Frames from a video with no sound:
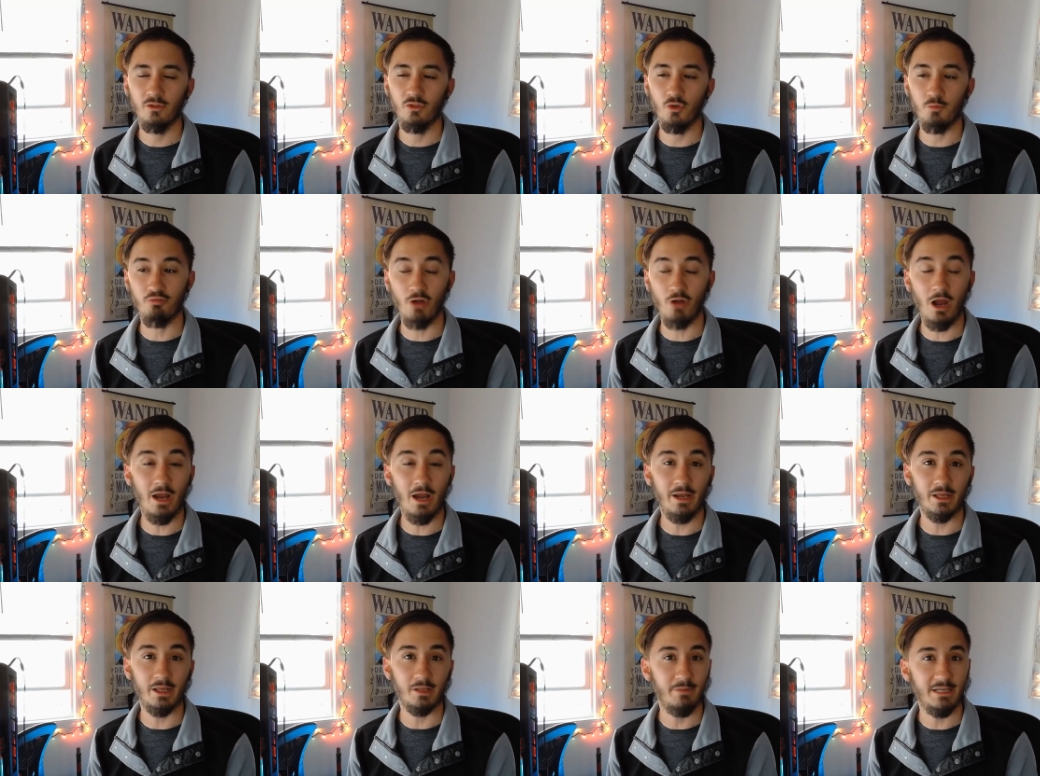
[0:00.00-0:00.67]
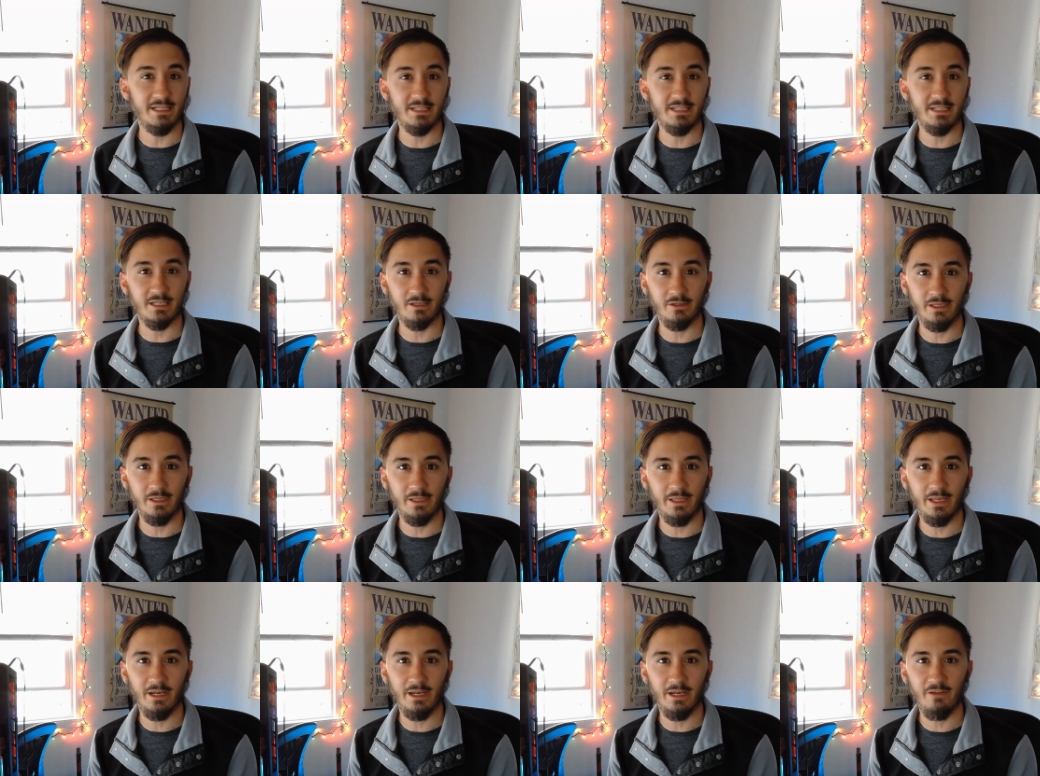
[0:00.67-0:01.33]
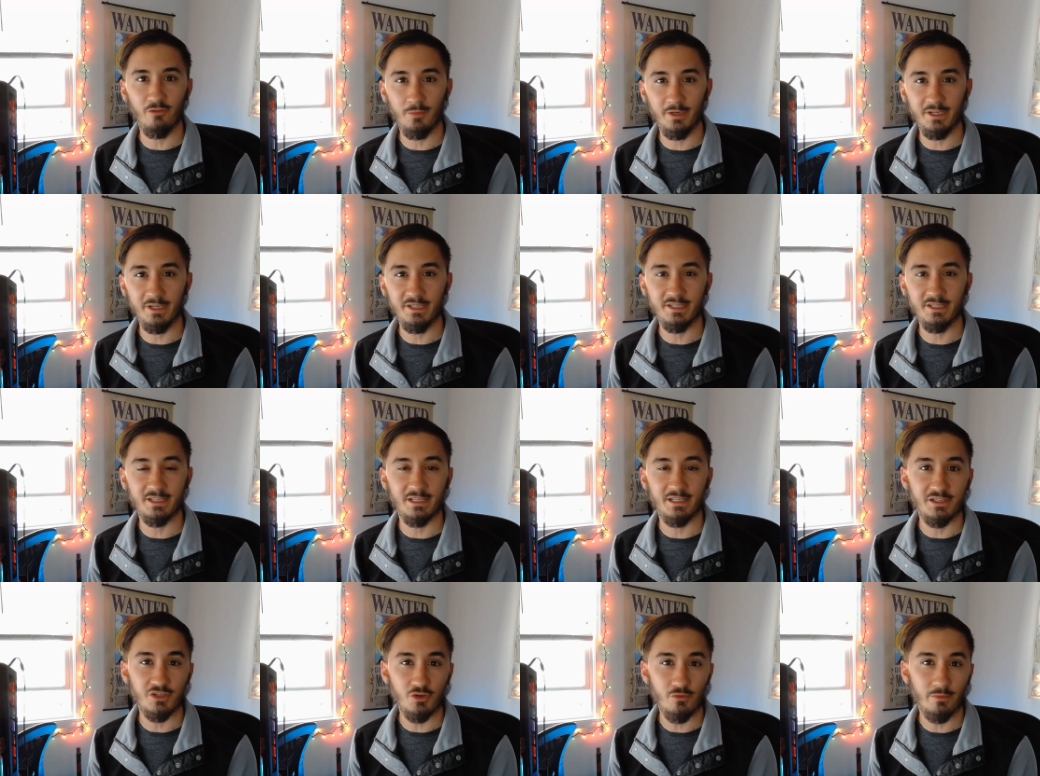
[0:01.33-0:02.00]
their product basically that everybody's
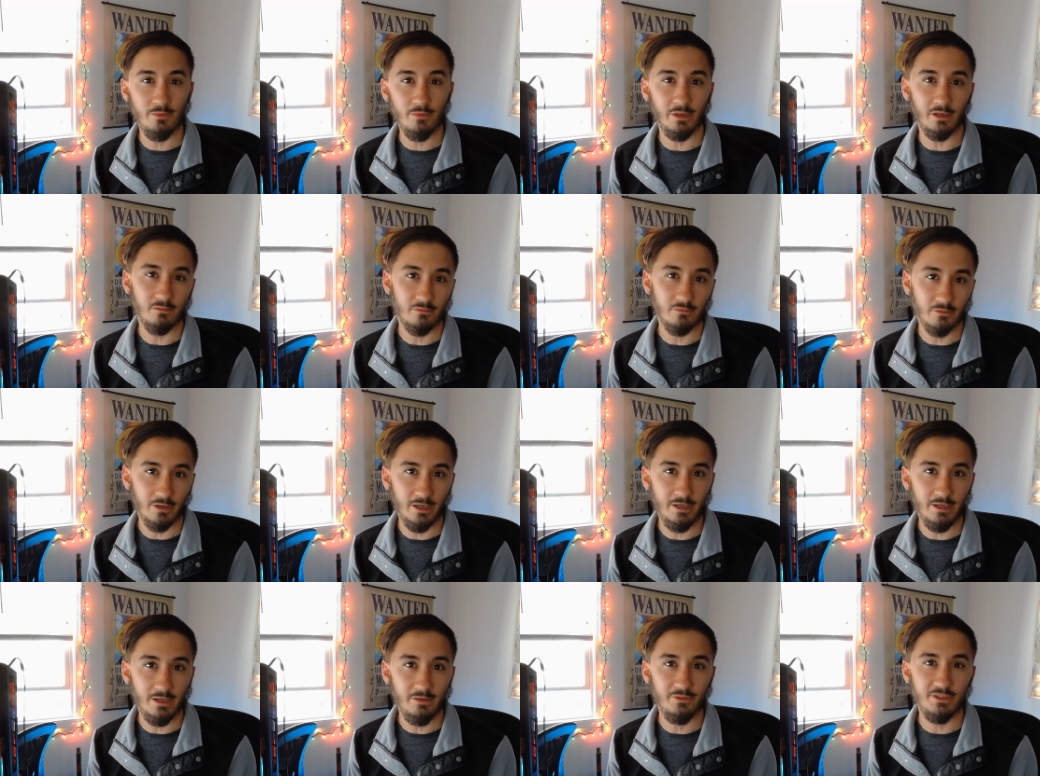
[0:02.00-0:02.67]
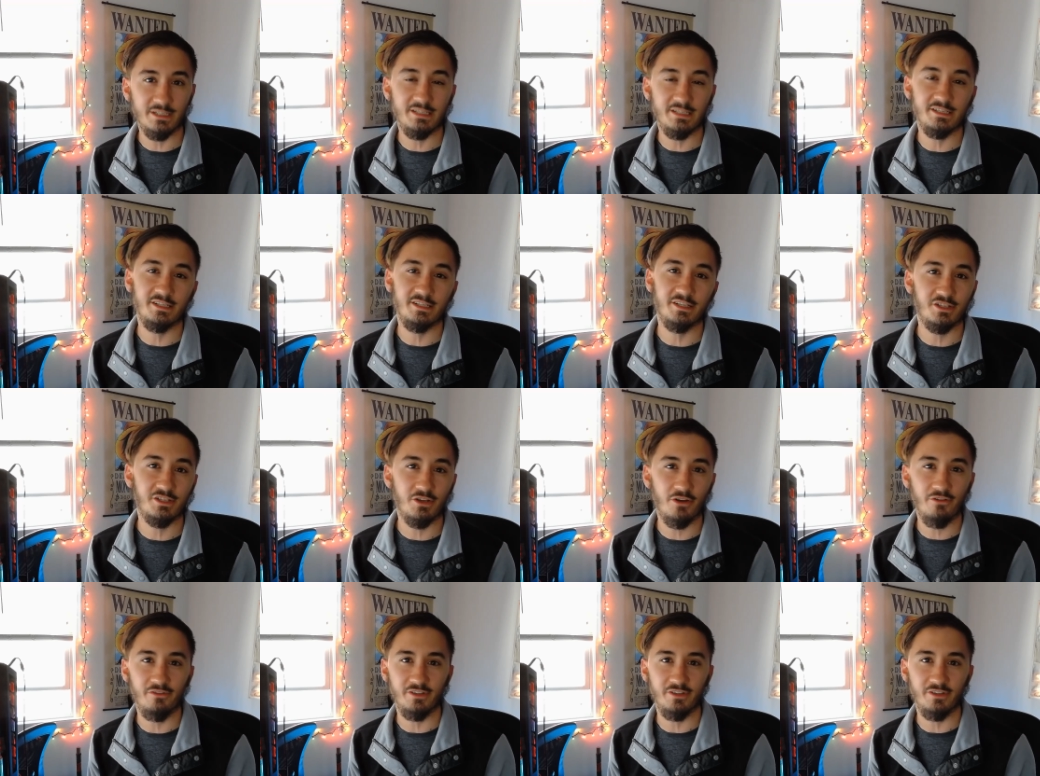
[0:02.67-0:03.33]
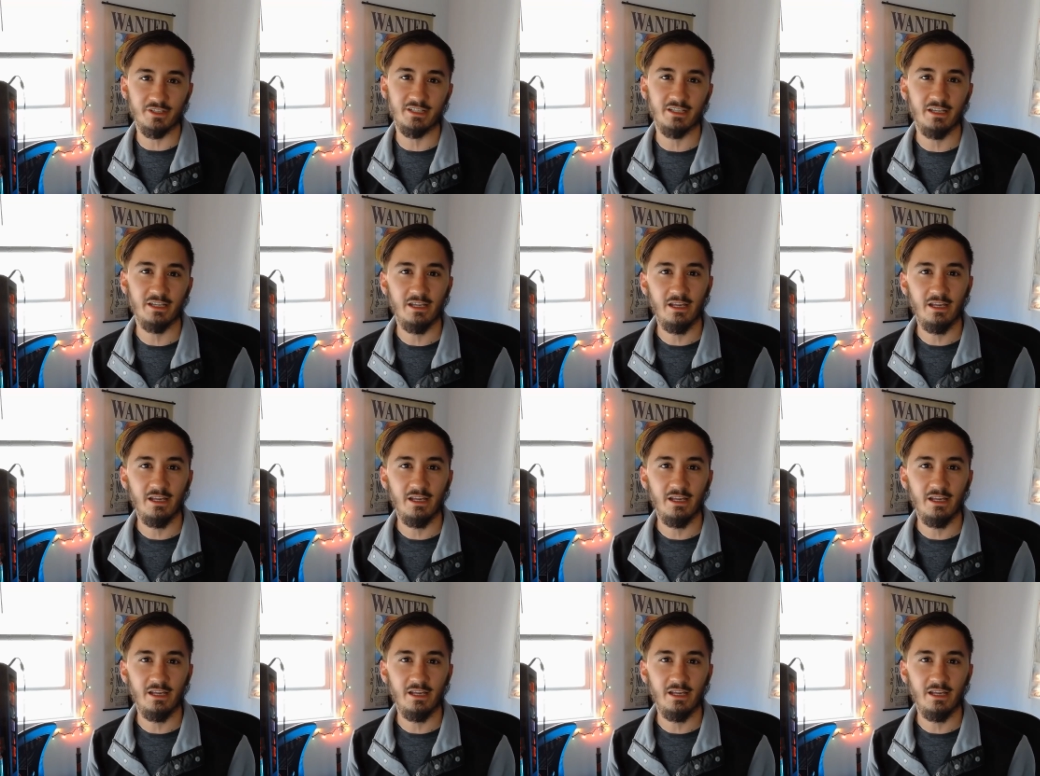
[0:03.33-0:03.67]
consuming, right? This is a service